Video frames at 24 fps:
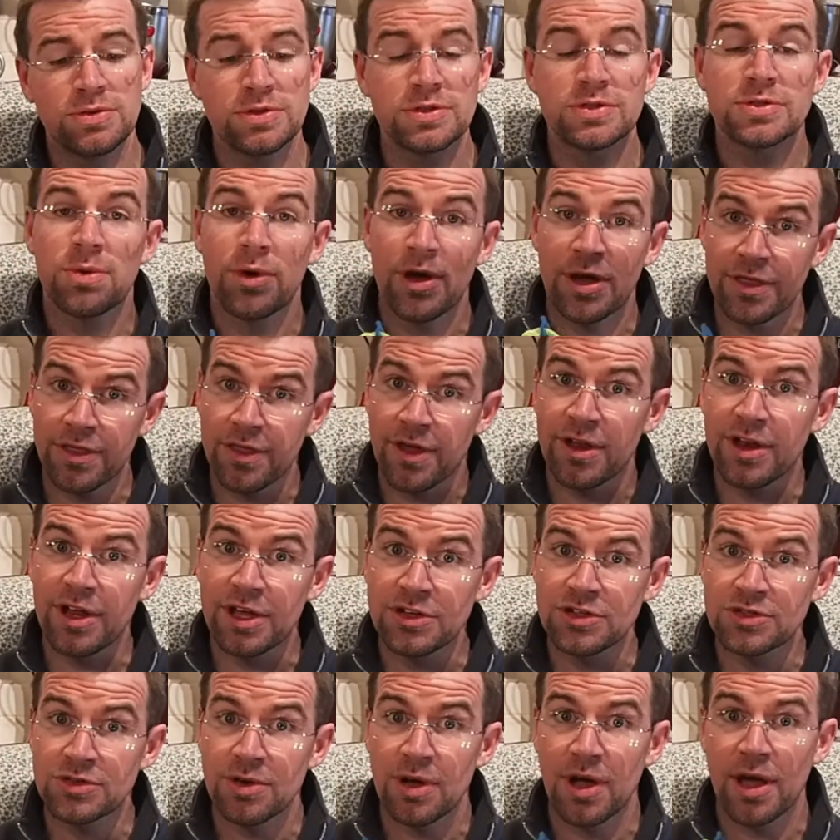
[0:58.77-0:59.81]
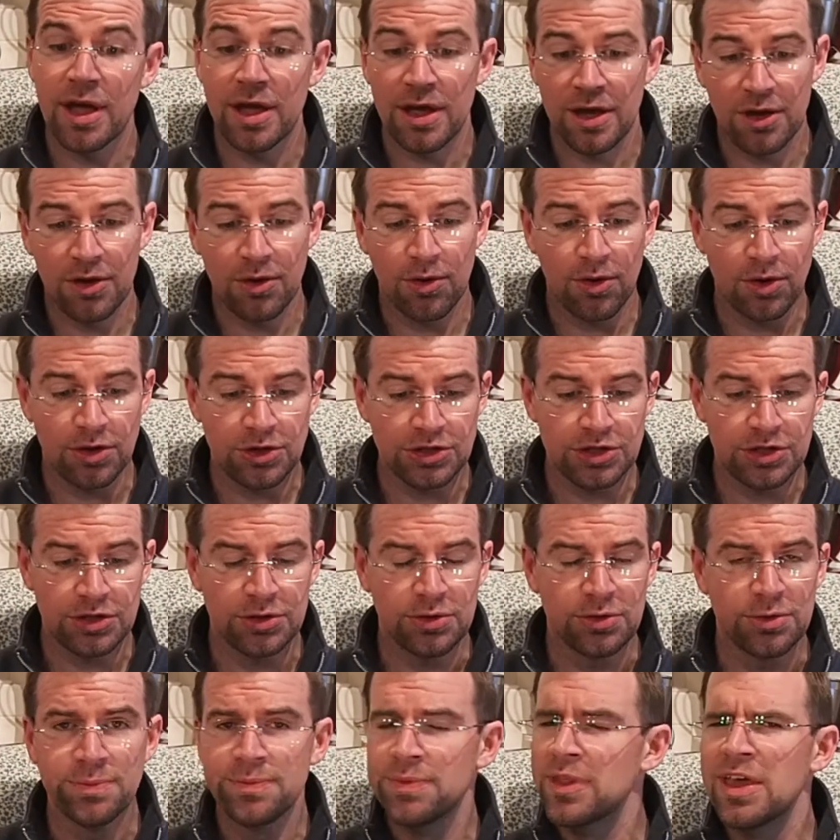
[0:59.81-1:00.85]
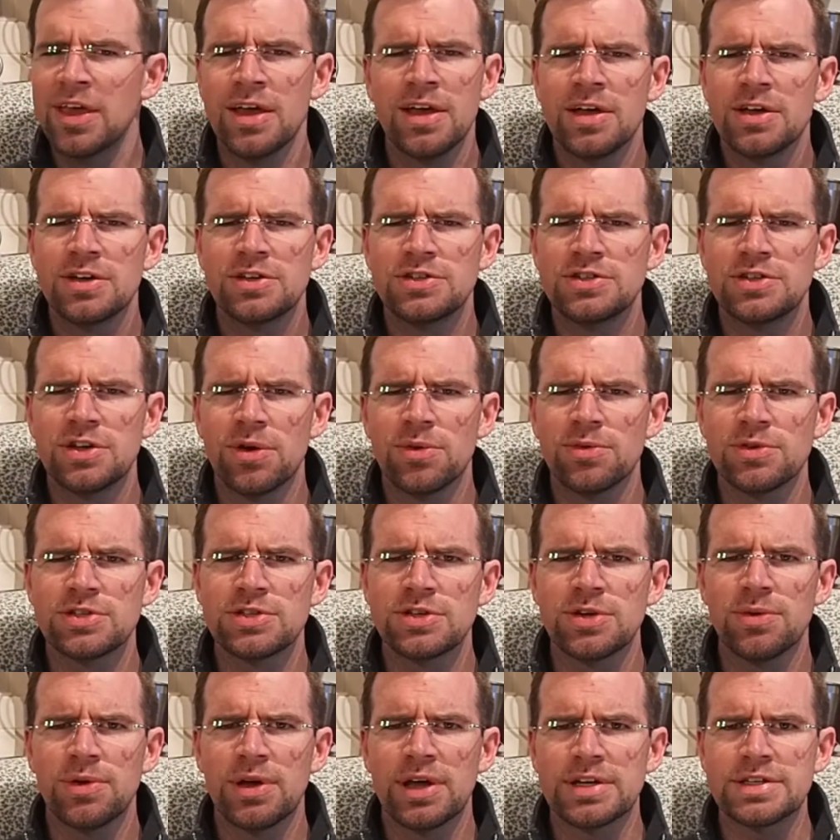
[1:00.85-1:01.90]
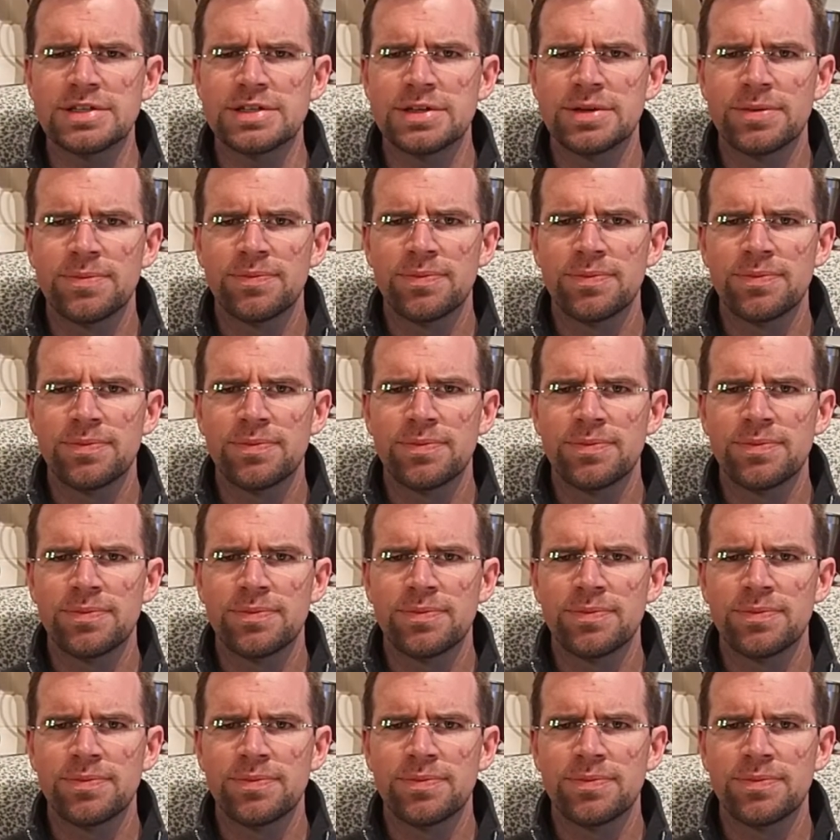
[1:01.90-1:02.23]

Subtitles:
so I thought I'd try a court shoe. Don't do it!